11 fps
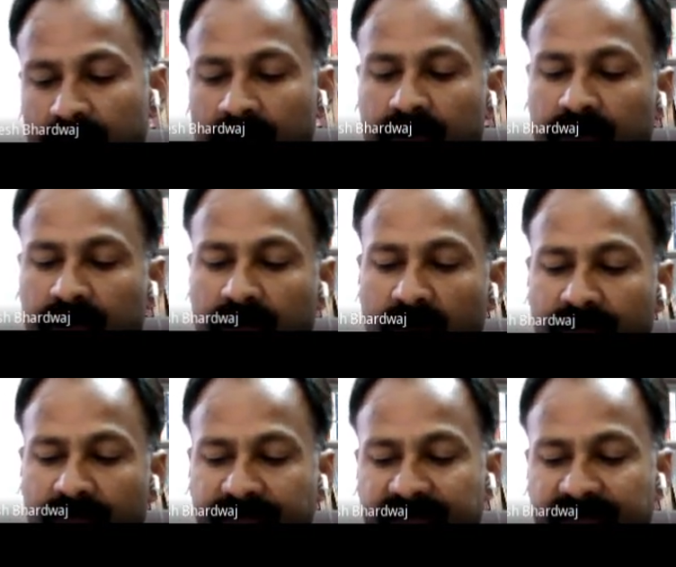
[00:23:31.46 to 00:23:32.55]
The law of
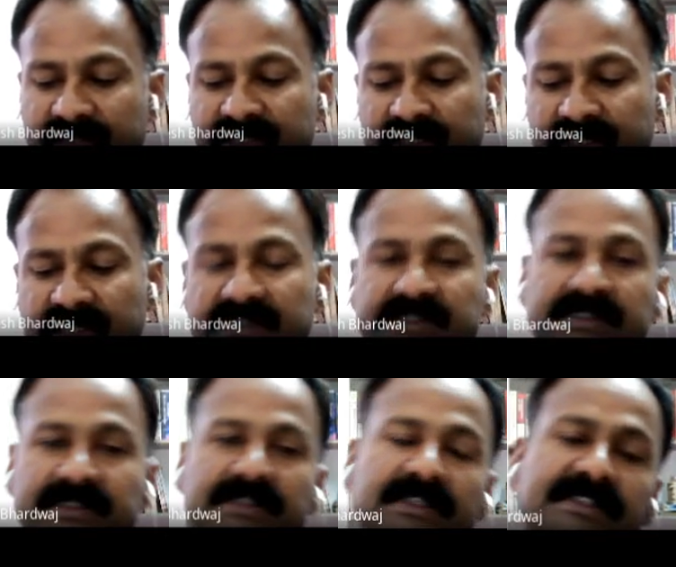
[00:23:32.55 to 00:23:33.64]
reflection is
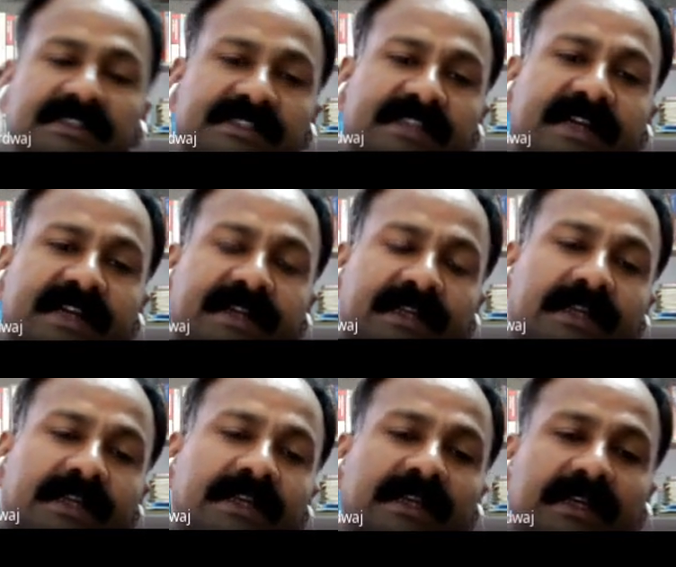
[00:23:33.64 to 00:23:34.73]
incident
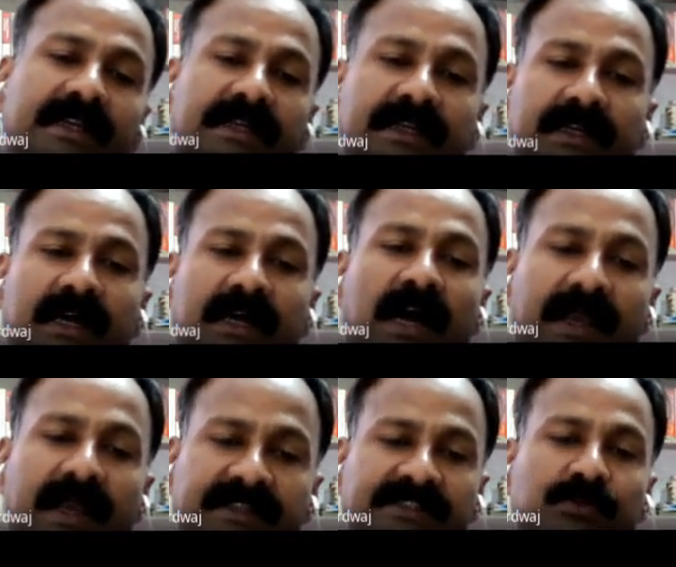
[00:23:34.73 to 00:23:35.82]
I
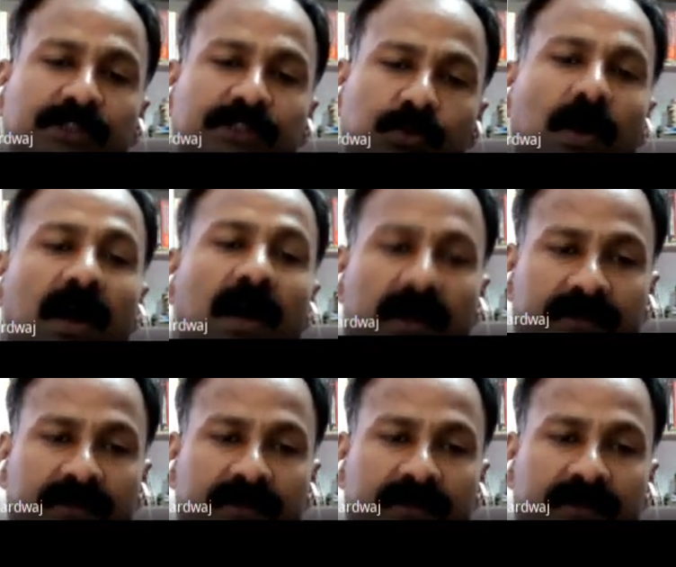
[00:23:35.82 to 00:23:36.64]
is equals to R.